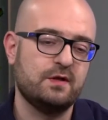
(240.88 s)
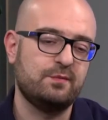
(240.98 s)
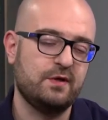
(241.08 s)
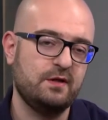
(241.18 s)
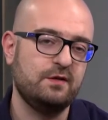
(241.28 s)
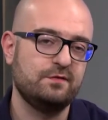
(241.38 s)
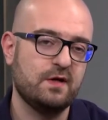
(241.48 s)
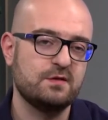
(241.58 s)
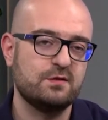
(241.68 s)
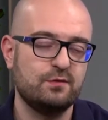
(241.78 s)
paid in
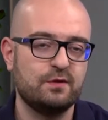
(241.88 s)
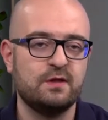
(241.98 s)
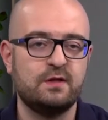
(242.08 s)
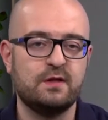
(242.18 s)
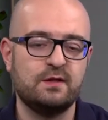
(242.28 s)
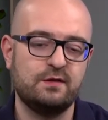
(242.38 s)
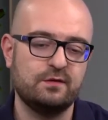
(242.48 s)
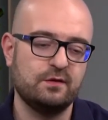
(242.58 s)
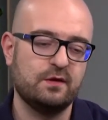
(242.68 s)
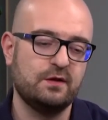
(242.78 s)
Fasttoken, and
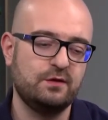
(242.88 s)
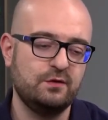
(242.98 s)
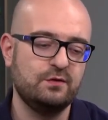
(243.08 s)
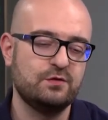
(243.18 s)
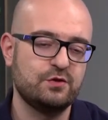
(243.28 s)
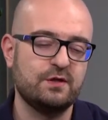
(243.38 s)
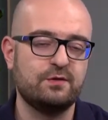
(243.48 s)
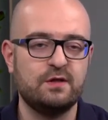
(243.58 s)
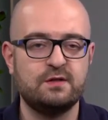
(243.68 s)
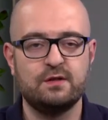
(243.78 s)
in
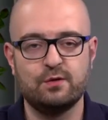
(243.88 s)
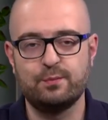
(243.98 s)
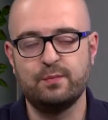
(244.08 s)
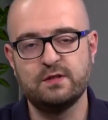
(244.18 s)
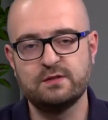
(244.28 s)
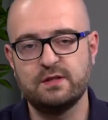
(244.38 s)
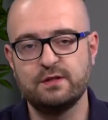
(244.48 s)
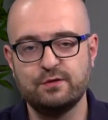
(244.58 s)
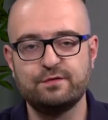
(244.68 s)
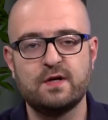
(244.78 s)
generating or minting
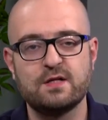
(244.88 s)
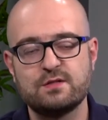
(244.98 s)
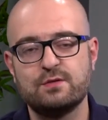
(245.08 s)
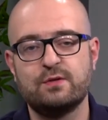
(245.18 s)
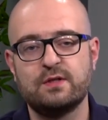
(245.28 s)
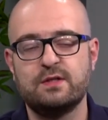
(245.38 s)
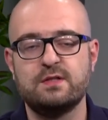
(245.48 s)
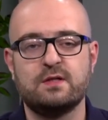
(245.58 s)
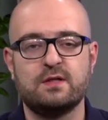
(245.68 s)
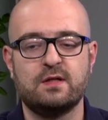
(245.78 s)
new Fasttoken
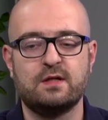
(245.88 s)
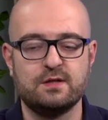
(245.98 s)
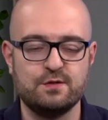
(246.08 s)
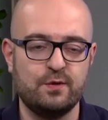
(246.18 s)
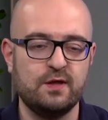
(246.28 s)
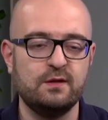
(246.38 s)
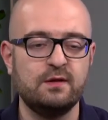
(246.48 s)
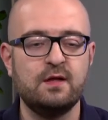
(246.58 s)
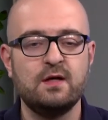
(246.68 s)
as well,